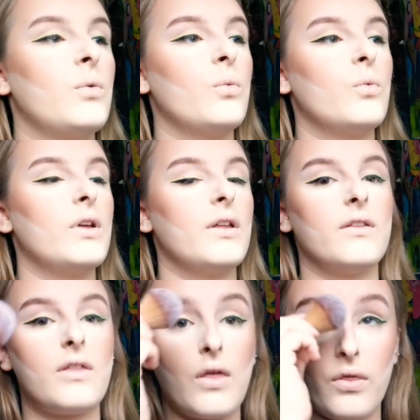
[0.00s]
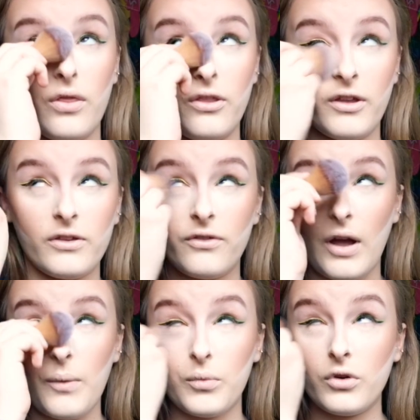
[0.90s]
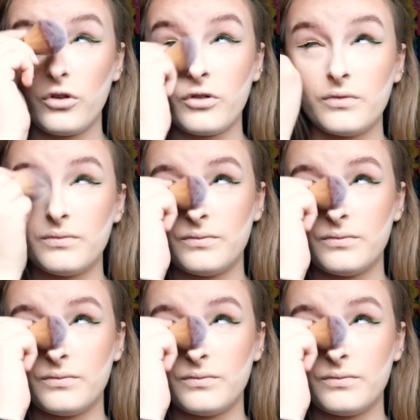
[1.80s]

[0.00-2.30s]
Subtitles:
with this fat brush.